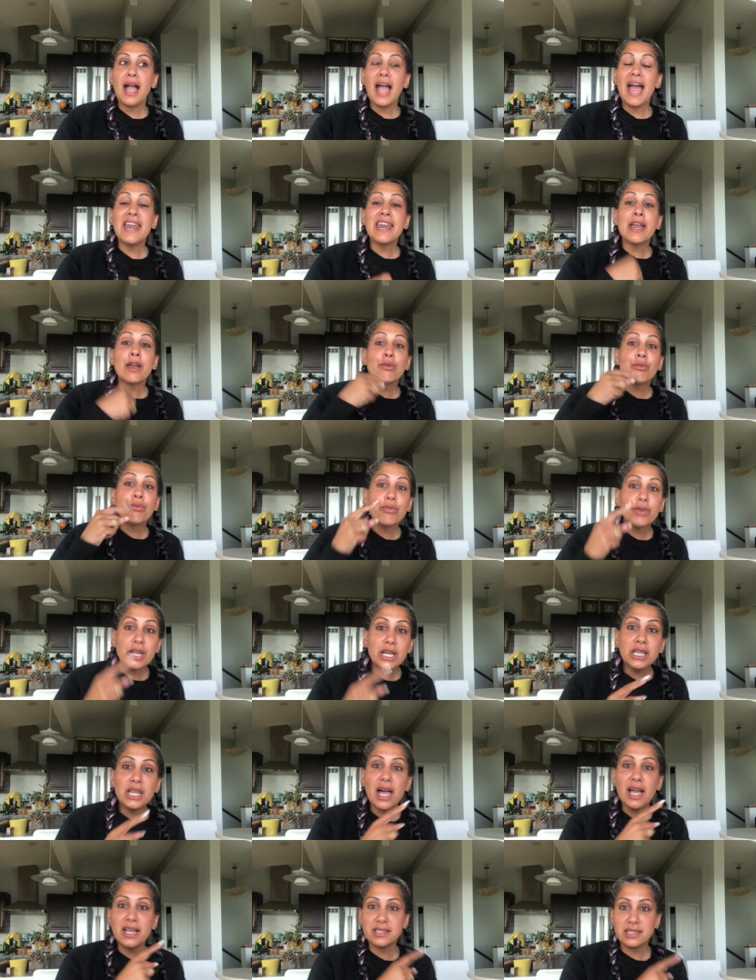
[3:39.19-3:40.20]
And I
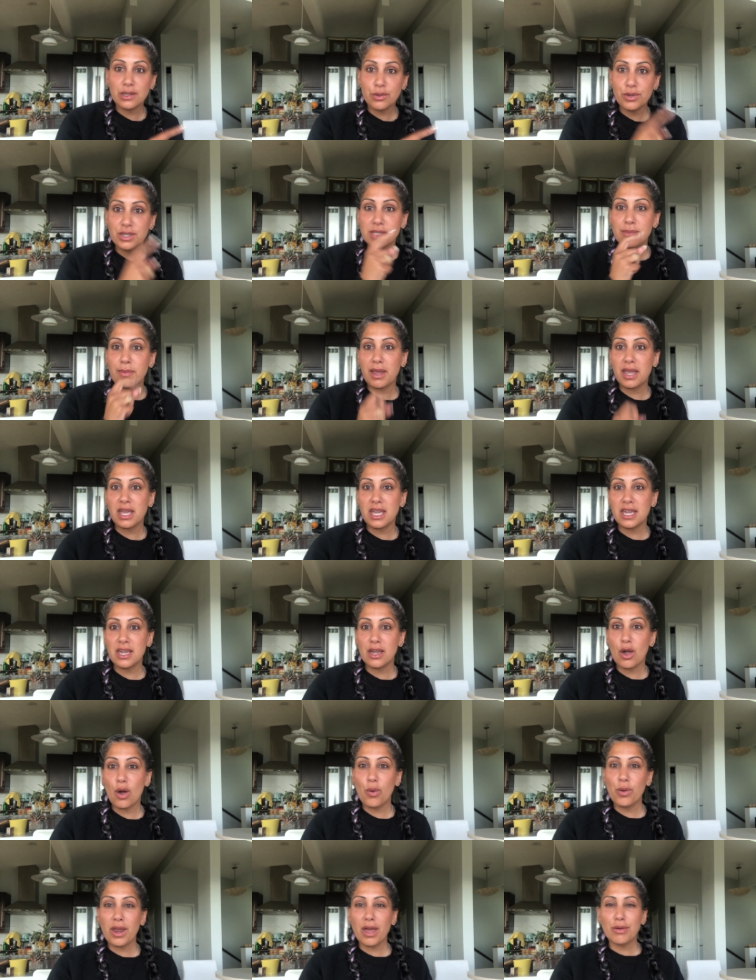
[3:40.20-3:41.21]
realized it was my
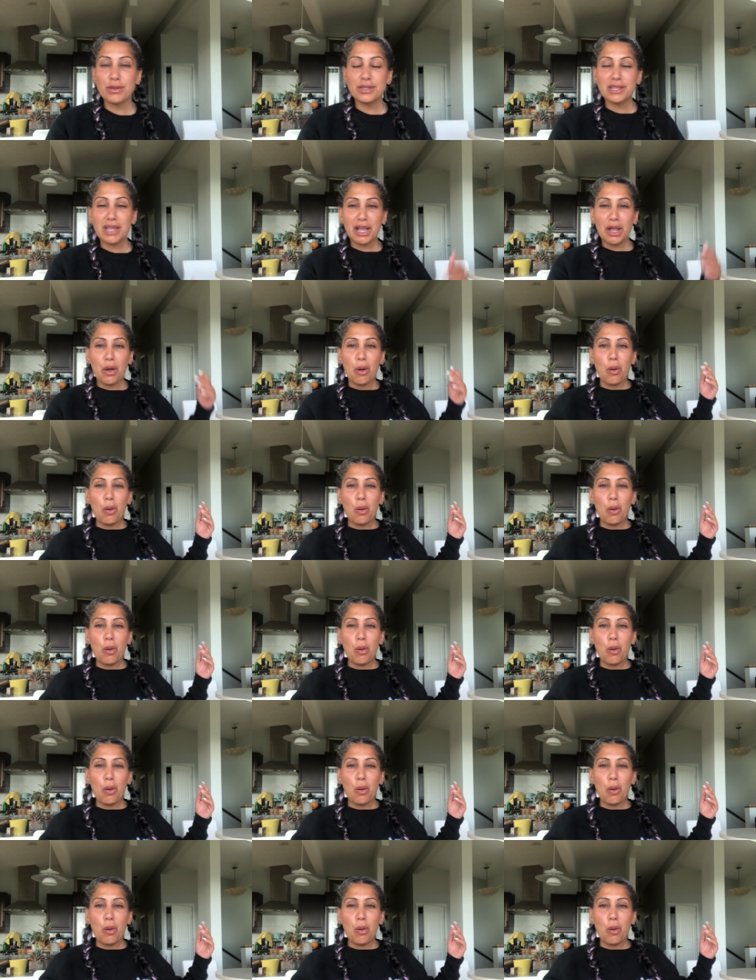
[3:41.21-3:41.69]
ego, and I was like,